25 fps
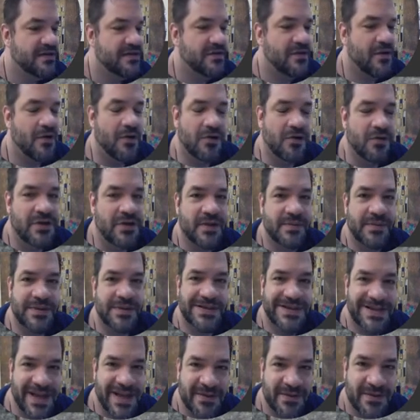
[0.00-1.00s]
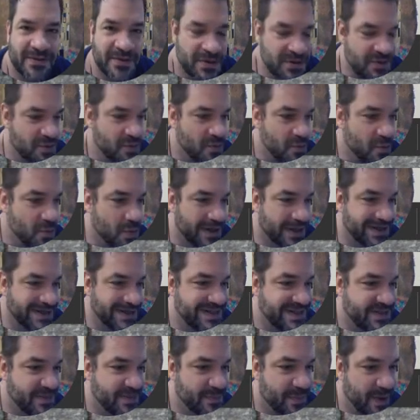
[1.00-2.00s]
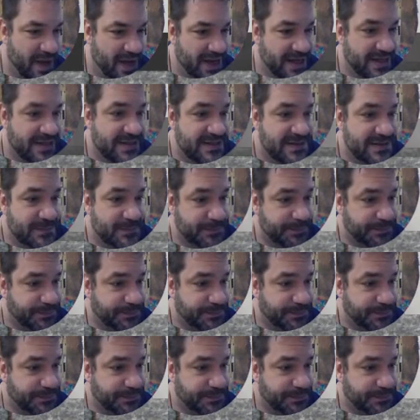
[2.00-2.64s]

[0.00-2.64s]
all coming together into one space.